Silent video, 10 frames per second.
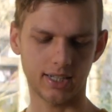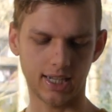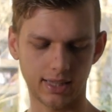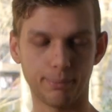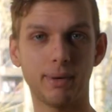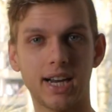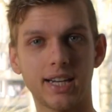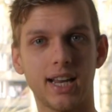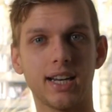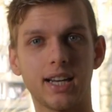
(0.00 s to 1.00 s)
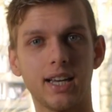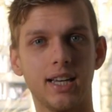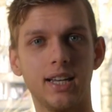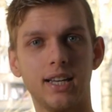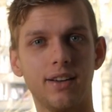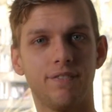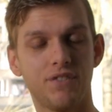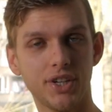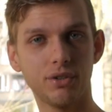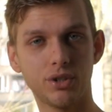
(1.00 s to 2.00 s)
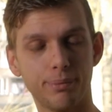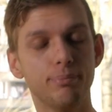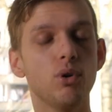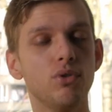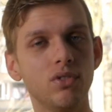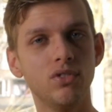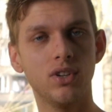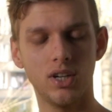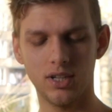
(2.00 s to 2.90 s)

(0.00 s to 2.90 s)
get the magnetic field to move,